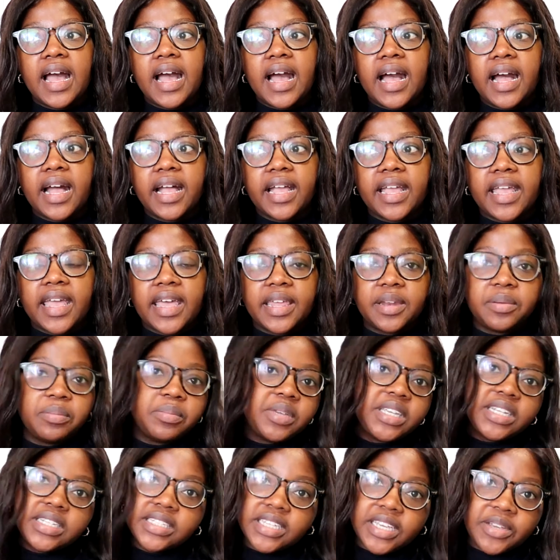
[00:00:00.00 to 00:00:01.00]
I had a
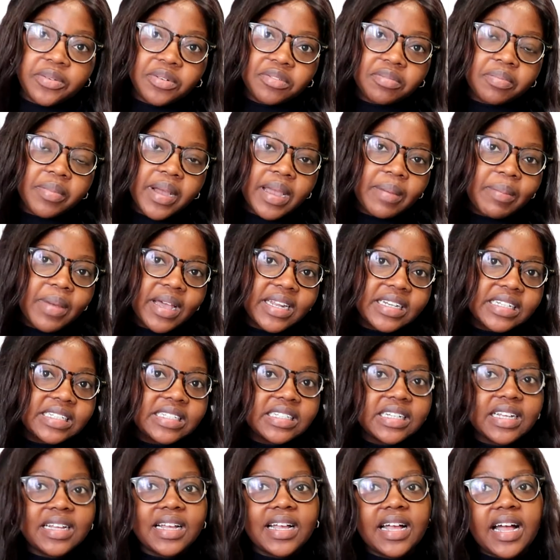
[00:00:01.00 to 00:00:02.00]
meeting with my
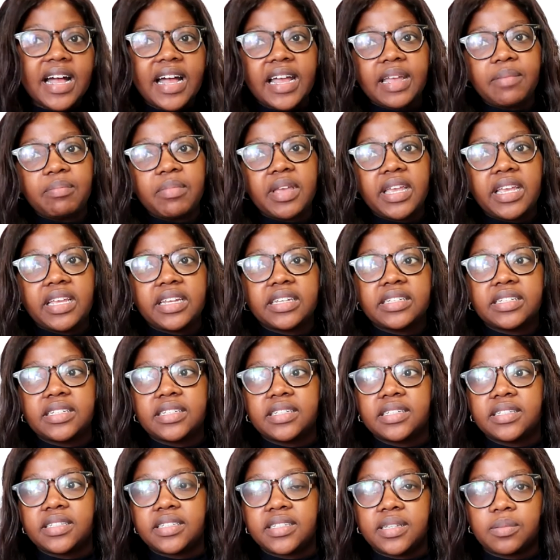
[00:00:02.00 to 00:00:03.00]
manager. I made
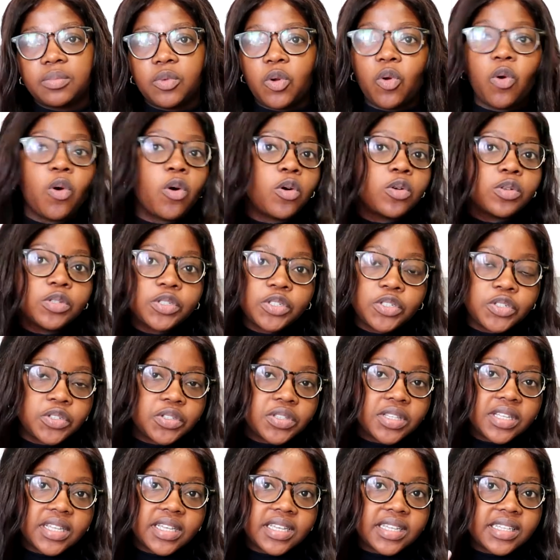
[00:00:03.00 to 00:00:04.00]
some calls
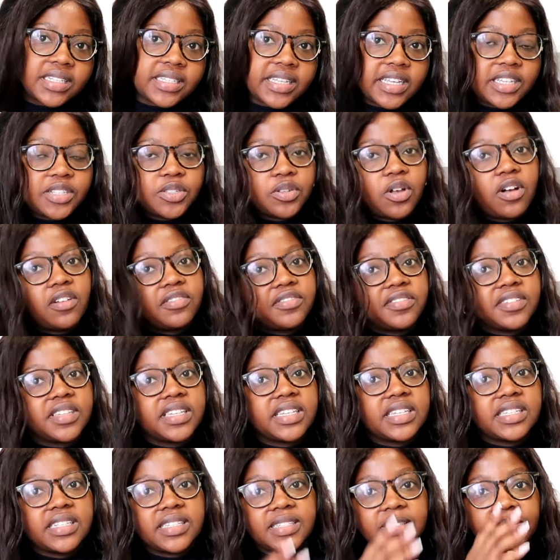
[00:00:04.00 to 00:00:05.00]
to the tax
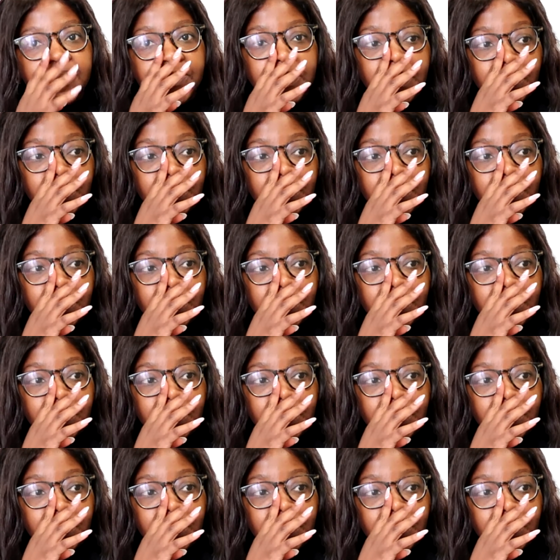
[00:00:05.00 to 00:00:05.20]
office.